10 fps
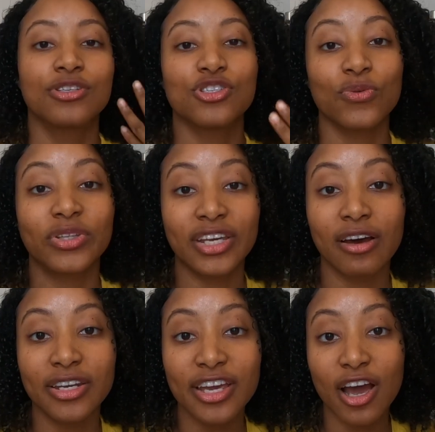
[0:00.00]
So the
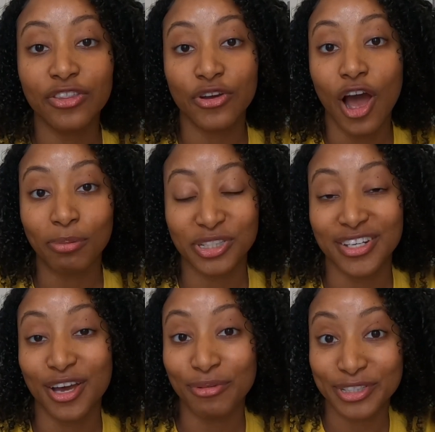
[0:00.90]
only other
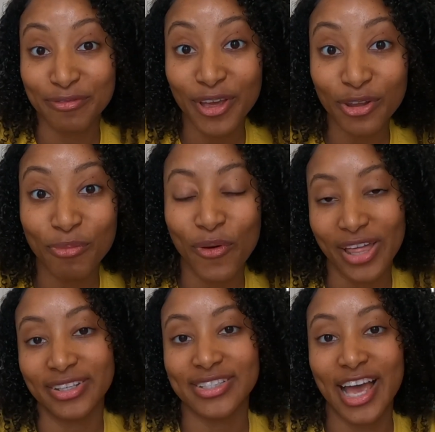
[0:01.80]
option that was available
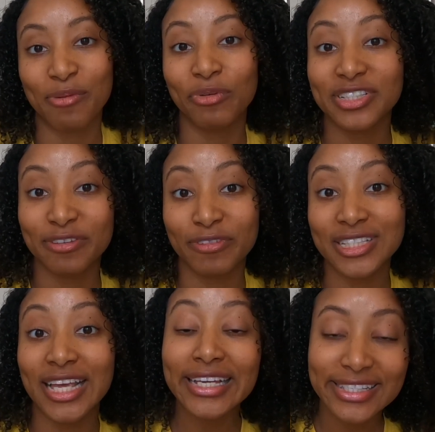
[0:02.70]
at the time was the
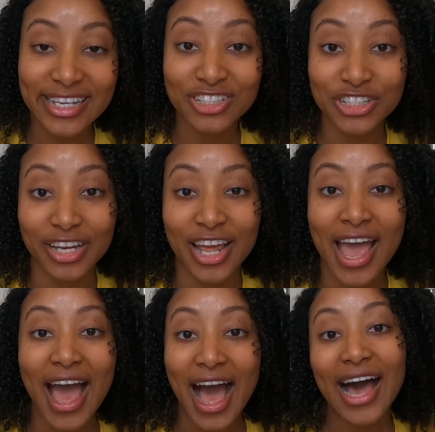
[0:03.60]
visa extension.
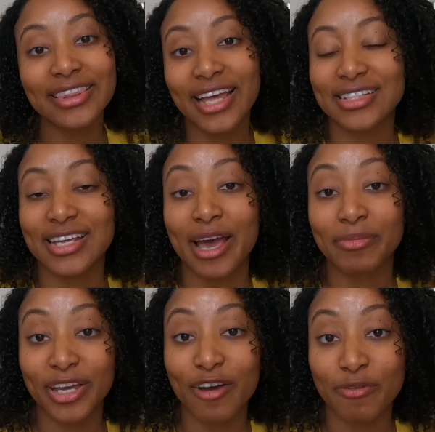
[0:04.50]
At that time,
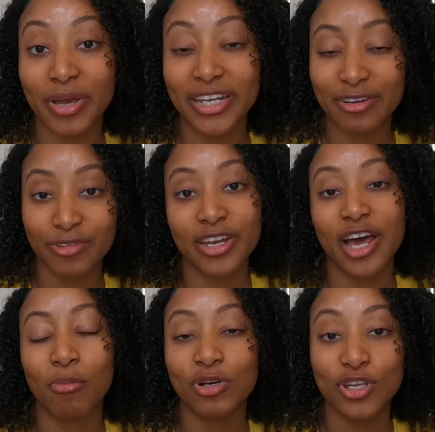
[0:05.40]
the government in
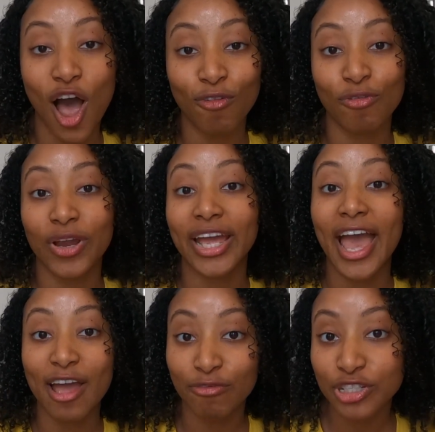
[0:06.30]
Vietnam was offering
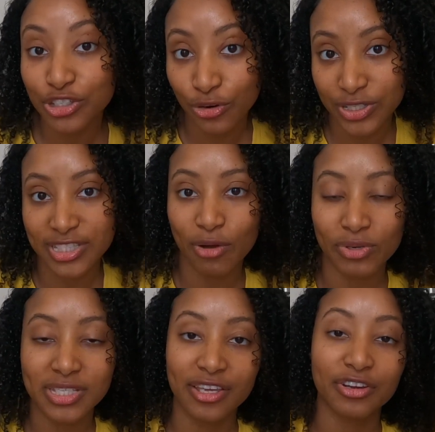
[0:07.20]
every tourist that
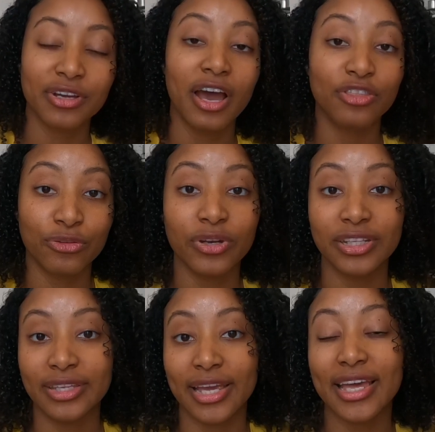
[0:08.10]
was here a
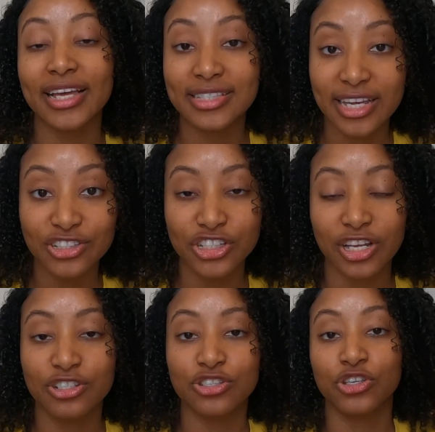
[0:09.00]
30-day
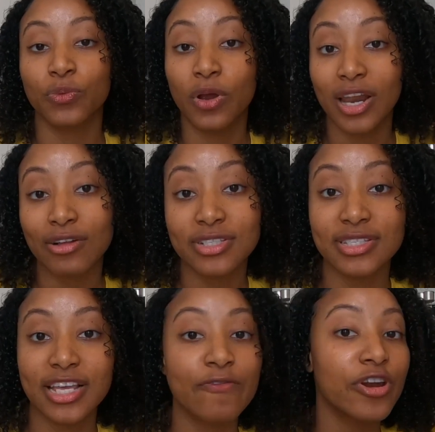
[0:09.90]
extension. So you were allowed to
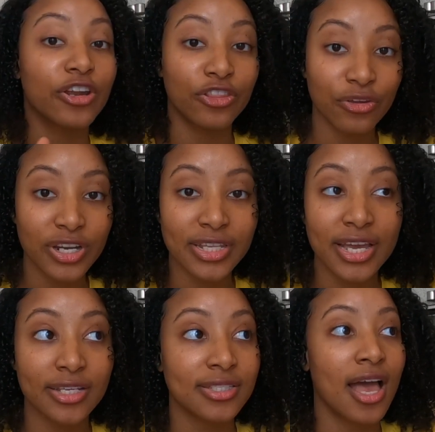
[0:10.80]
stay for another 30
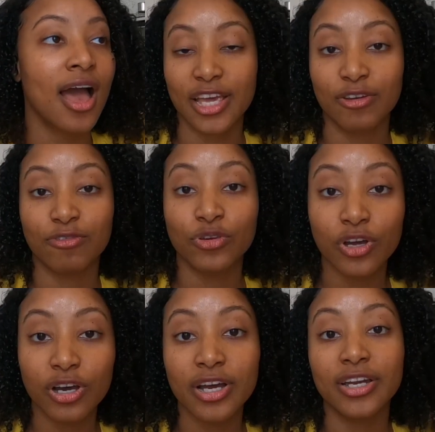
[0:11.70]
days if you
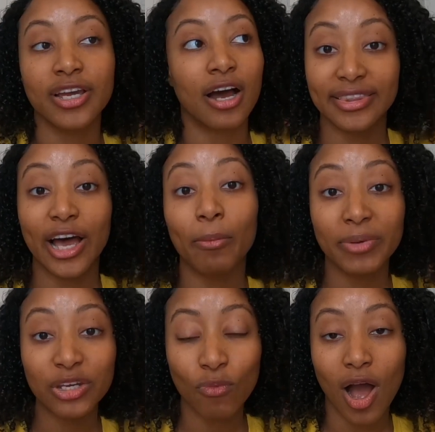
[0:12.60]
could. Now,
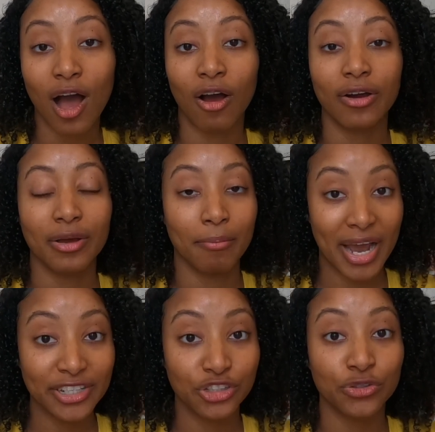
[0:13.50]
meanwhile,
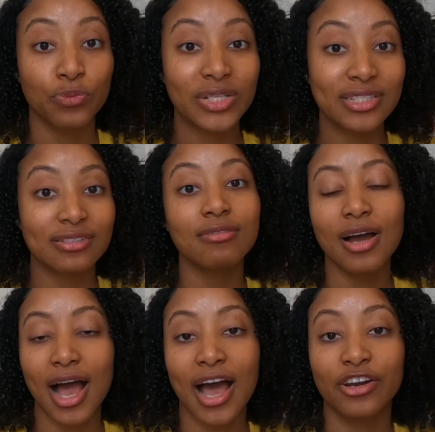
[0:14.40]
mind you, we still
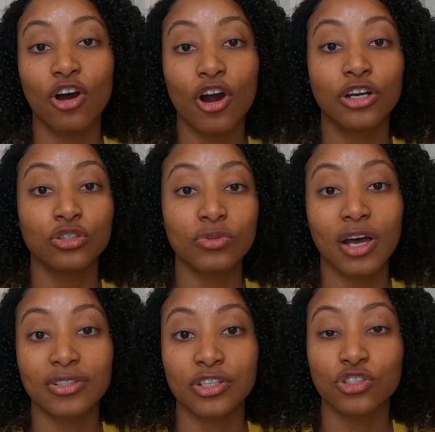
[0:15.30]
had our
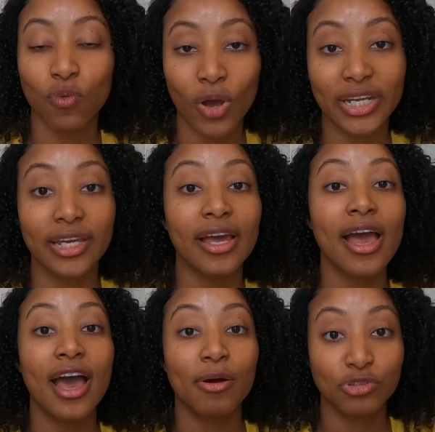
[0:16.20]
2020
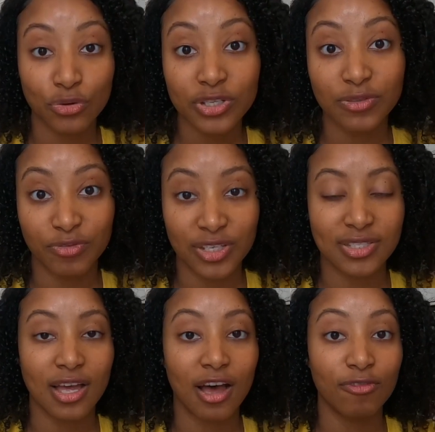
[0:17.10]
tourist
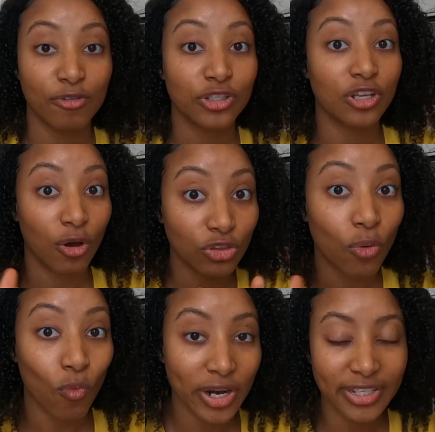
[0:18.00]
visa for the
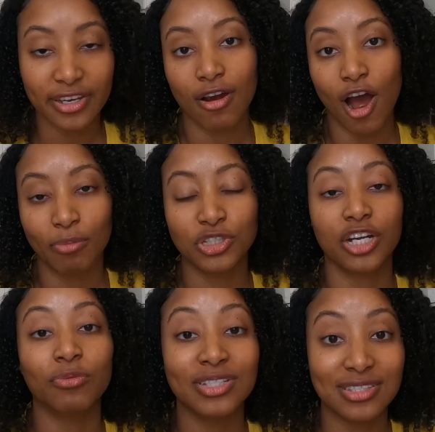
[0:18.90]
one-year
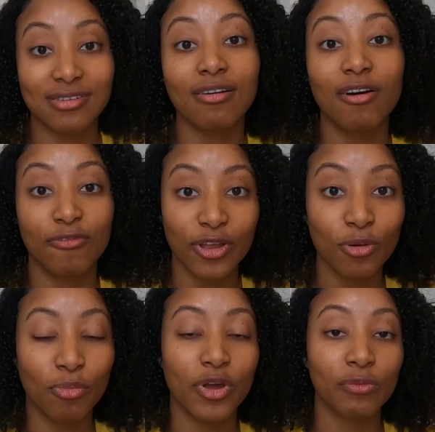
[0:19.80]
option was still
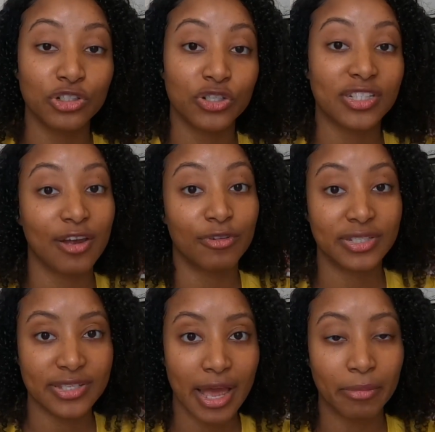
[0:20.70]
available. It was just never
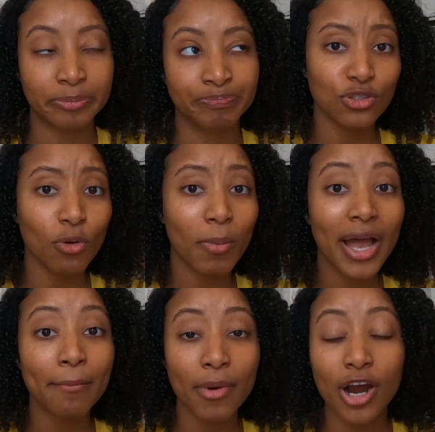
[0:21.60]
stamped. So
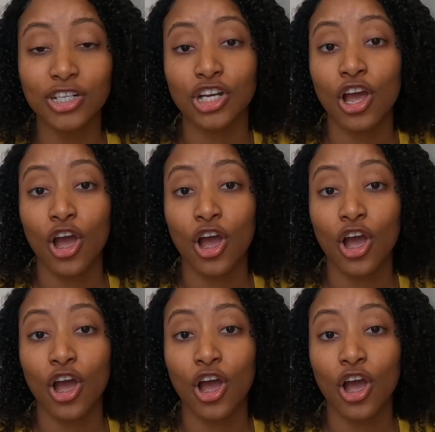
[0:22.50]
by March,